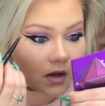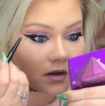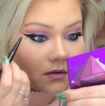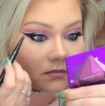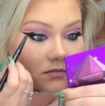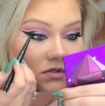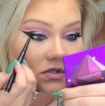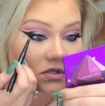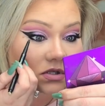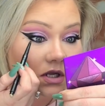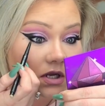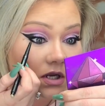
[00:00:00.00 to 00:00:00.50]
I'm
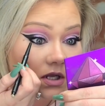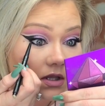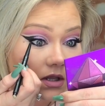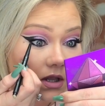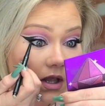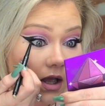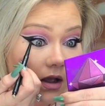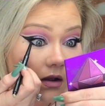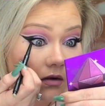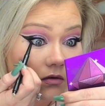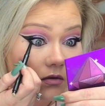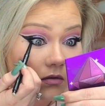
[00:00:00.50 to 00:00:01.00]
just going to get the
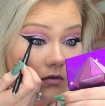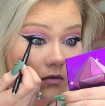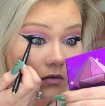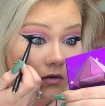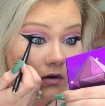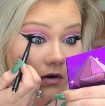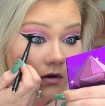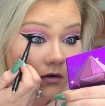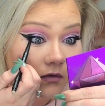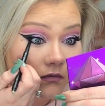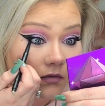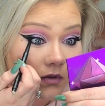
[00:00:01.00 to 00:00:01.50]
outer
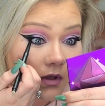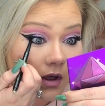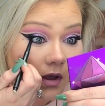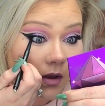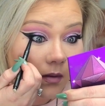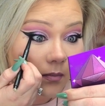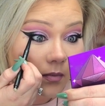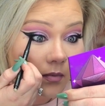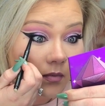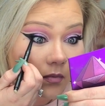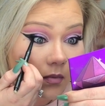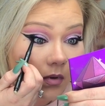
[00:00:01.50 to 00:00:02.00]
corner of the
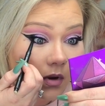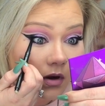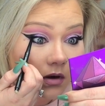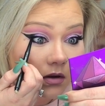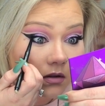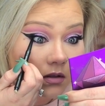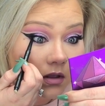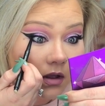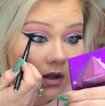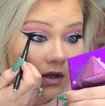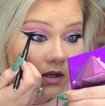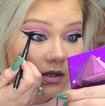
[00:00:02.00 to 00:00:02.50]
upper
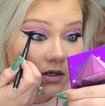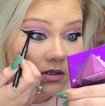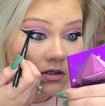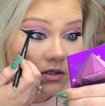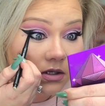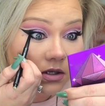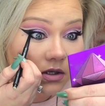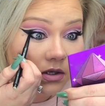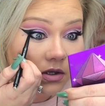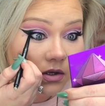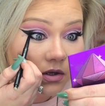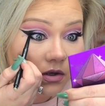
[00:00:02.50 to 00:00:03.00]
waterline
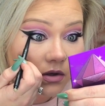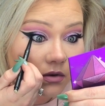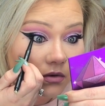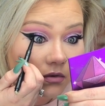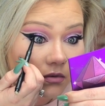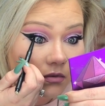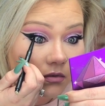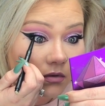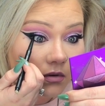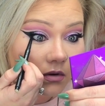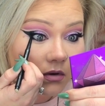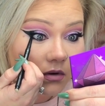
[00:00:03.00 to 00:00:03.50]

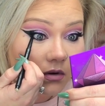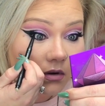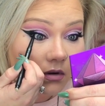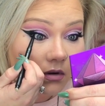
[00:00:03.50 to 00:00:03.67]
too.